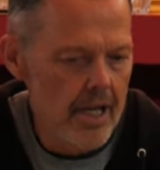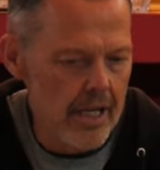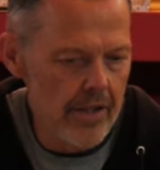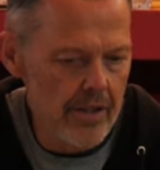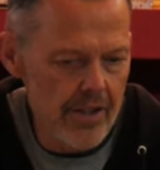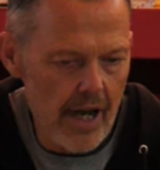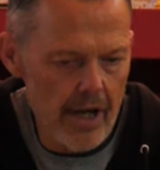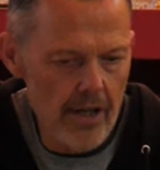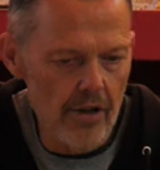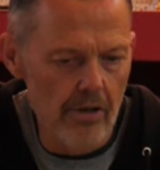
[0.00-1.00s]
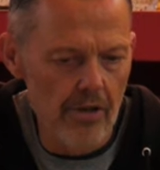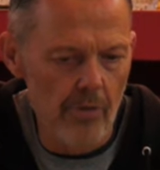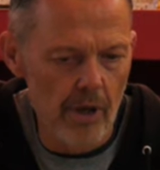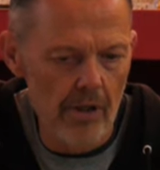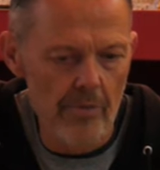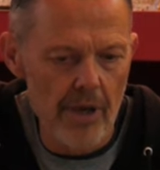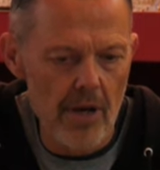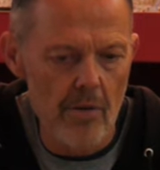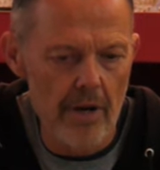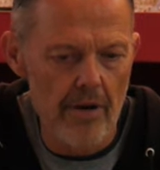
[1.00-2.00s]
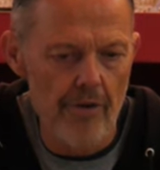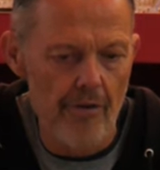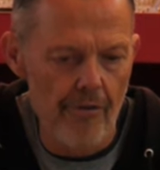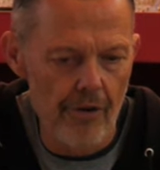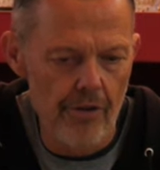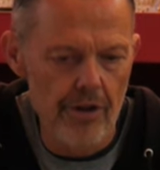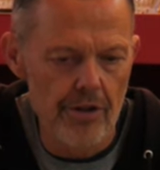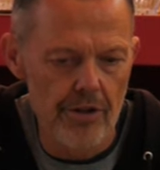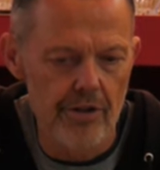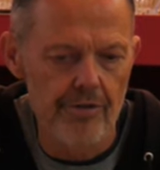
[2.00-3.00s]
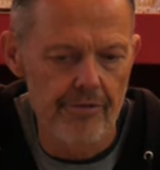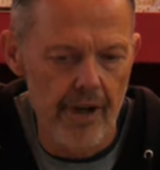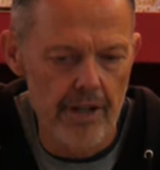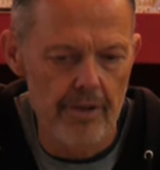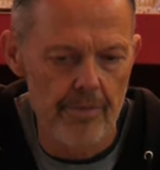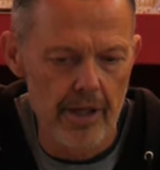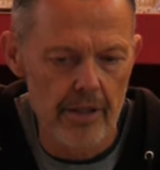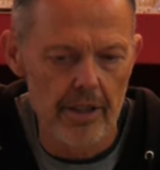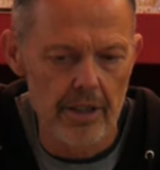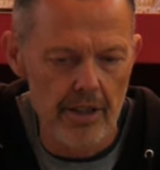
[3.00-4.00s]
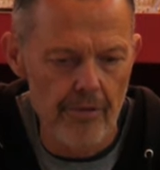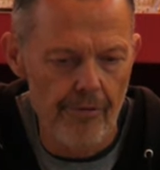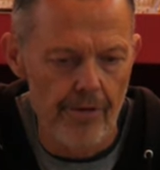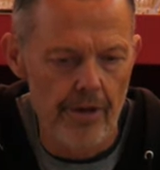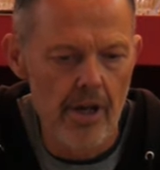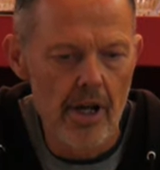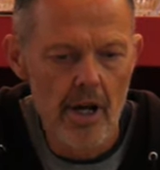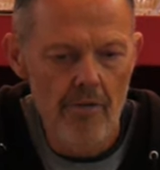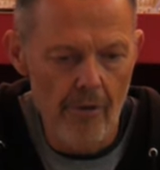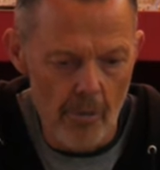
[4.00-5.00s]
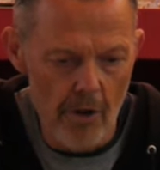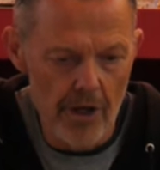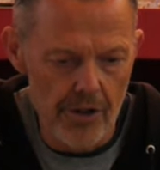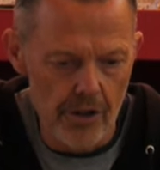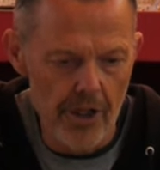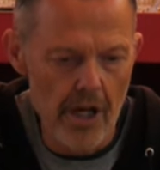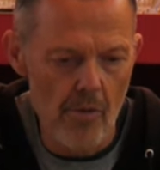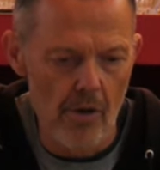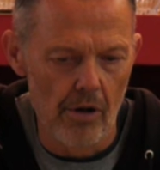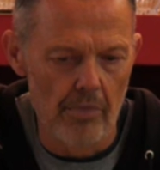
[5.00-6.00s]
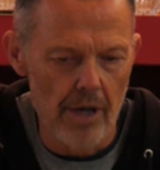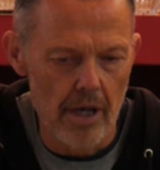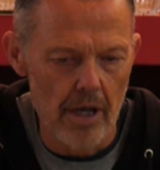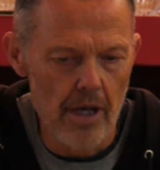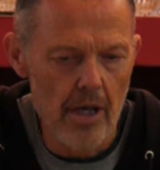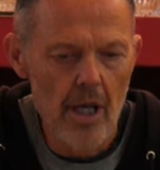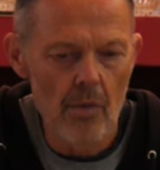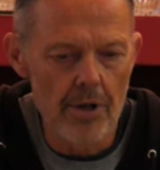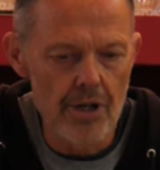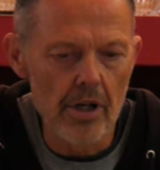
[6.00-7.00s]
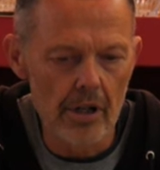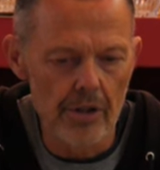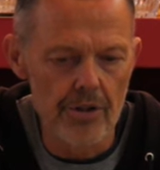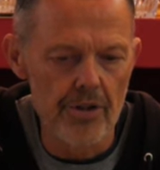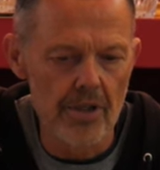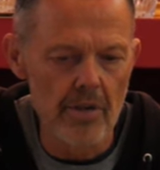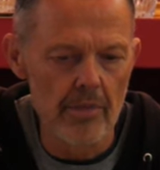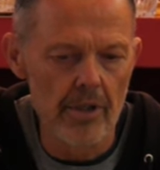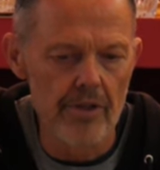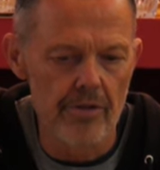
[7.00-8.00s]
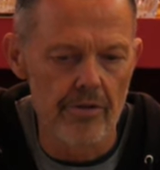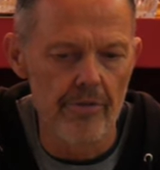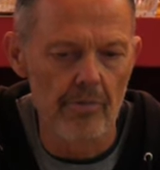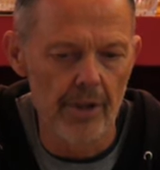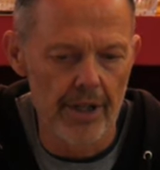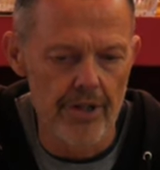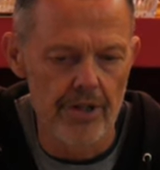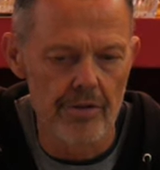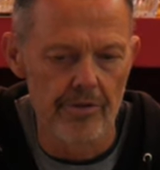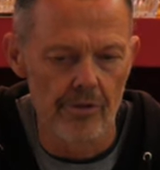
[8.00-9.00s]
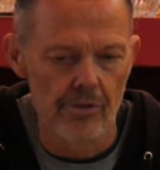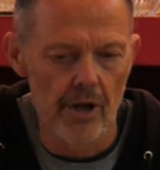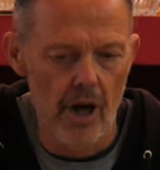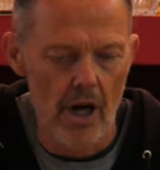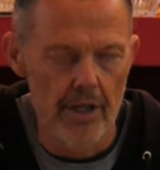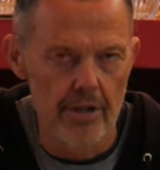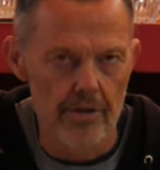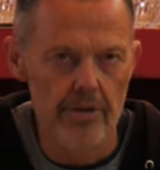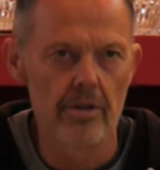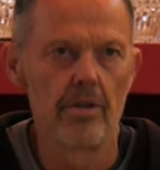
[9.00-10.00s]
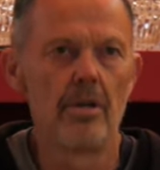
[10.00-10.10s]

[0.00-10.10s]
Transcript: In this article, the well being we are referring to is fundamentally different from hedonic well being, which includes stimulus driven pleasures of all kinds.